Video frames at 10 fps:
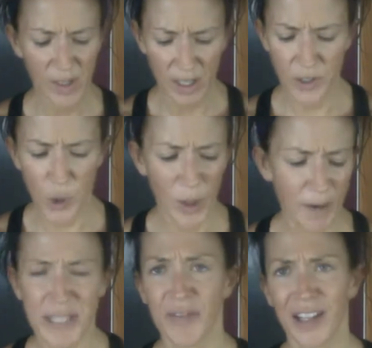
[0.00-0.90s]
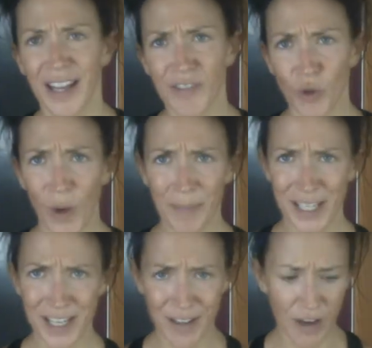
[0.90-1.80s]
I don't know why I always feel like I have to wipe my
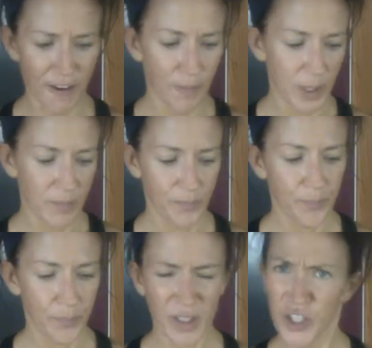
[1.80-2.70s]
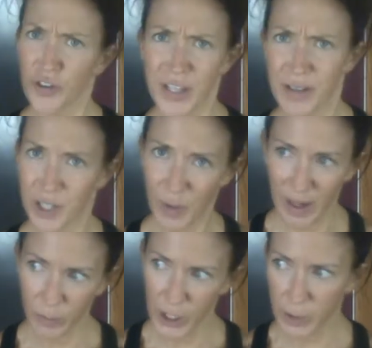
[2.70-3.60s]
teeth off, but do your teeth
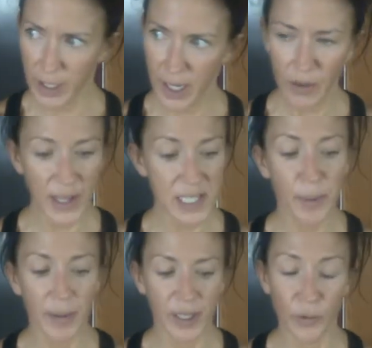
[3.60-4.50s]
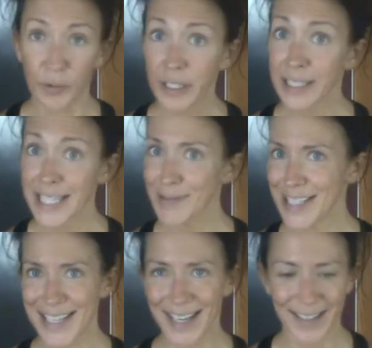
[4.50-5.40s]
sweat when you work out? That's probably a really
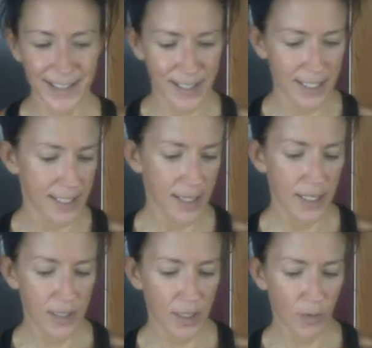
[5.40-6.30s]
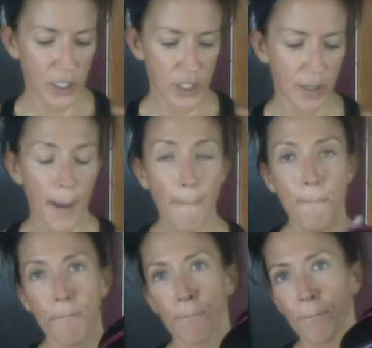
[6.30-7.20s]
ridiculous question.
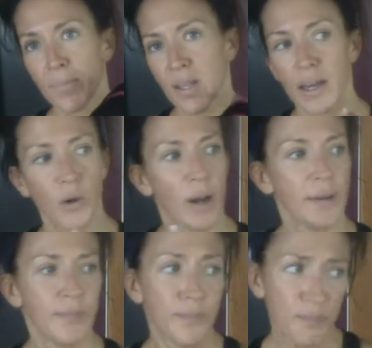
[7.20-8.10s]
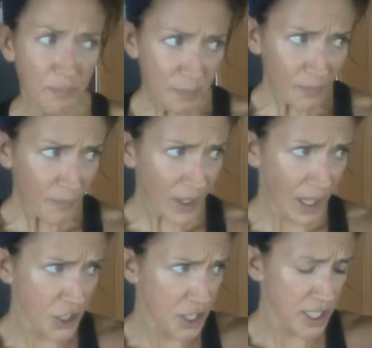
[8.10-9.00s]
Anyway,
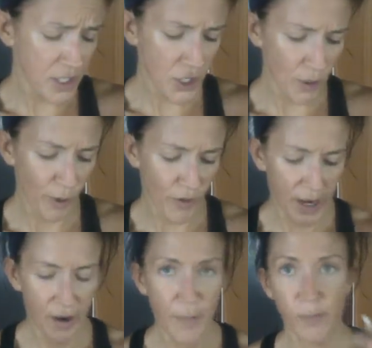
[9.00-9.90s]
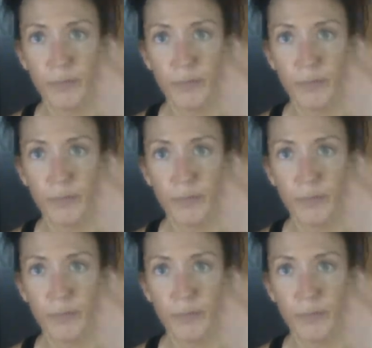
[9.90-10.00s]
I just did Turbo Fire.